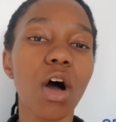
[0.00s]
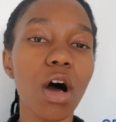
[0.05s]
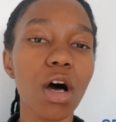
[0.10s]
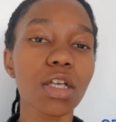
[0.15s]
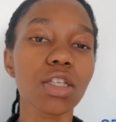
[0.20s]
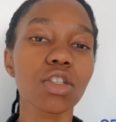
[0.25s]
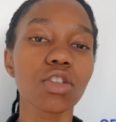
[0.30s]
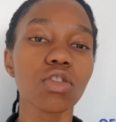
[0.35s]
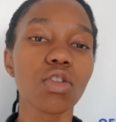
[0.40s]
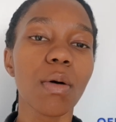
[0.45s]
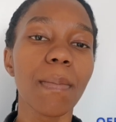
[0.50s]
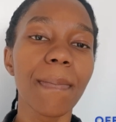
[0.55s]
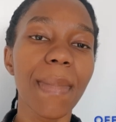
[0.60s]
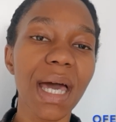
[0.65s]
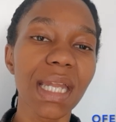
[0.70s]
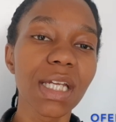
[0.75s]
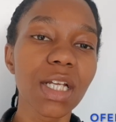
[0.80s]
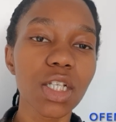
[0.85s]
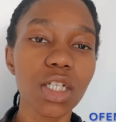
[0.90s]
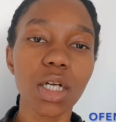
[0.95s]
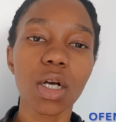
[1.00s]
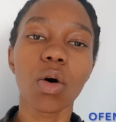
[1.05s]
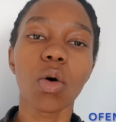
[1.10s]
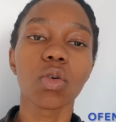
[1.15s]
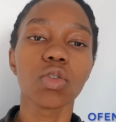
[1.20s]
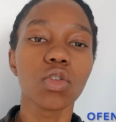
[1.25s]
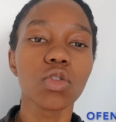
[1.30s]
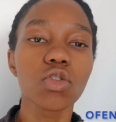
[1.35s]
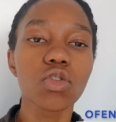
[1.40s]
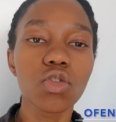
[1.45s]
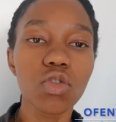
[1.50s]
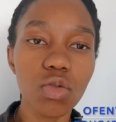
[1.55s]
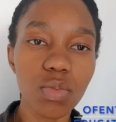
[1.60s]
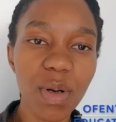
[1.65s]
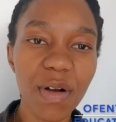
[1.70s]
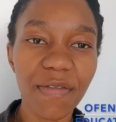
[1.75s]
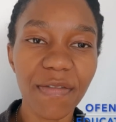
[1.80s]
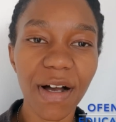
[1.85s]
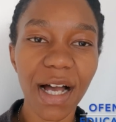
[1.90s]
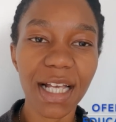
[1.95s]
ask your manager or your
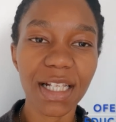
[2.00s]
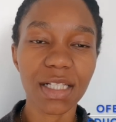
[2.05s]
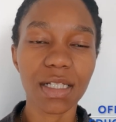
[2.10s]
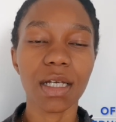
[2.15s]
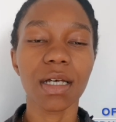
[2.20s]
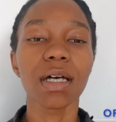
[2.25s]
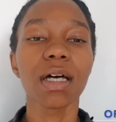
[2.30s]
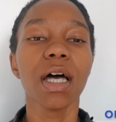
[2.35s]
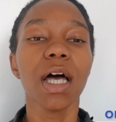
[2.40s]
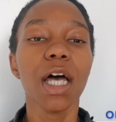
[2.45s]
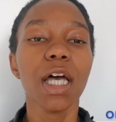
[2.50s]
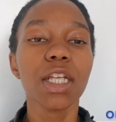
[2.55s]
supervisor